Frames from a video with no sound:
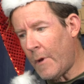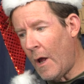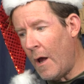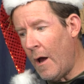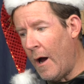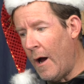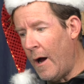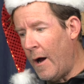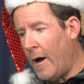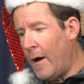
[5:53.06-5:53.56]

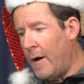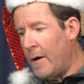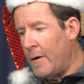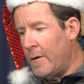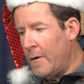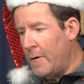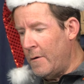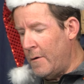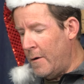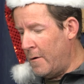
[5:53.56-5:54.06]
uh,
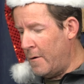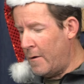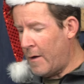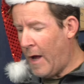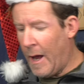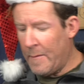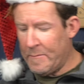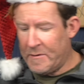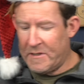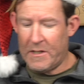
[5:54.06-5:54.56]

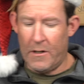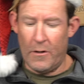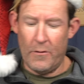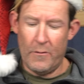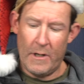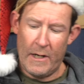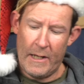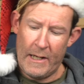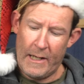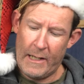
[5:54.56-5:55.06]

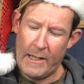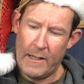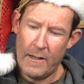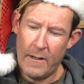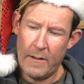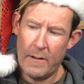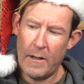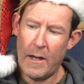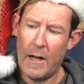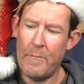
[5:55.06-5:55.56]
absolutely
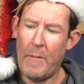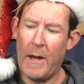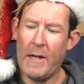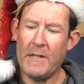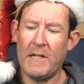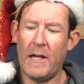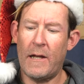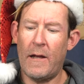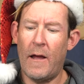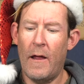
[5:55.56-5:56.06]

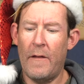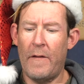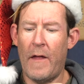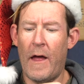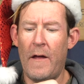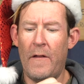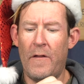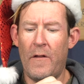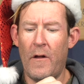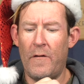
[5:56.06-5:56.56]
amazing.
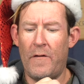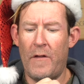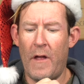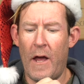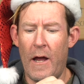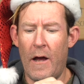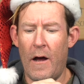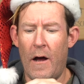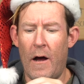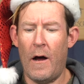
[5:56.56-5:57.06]
They're, that
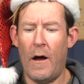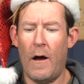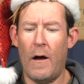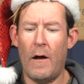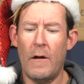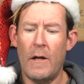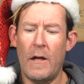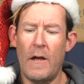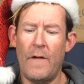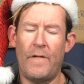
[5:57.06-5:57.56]
they
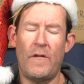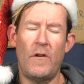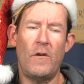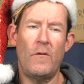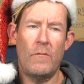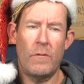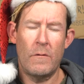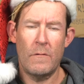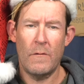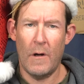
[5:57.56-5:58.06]
are, if
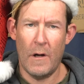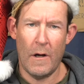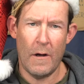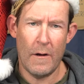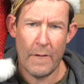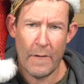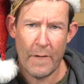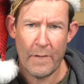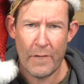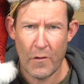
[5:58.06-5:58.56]
you, uh,
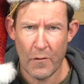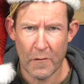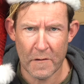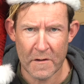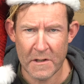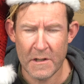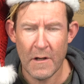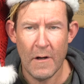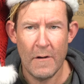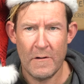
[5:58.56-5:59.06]
of
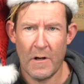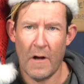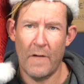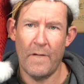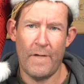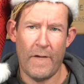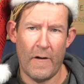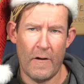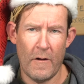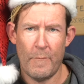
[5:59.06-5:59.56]
course,
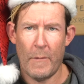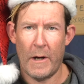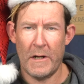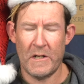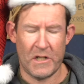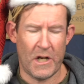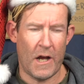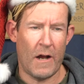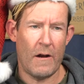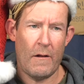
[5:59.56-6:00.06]
don't follow my
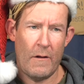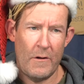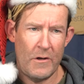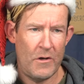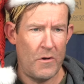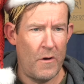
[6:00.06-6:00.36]
channel and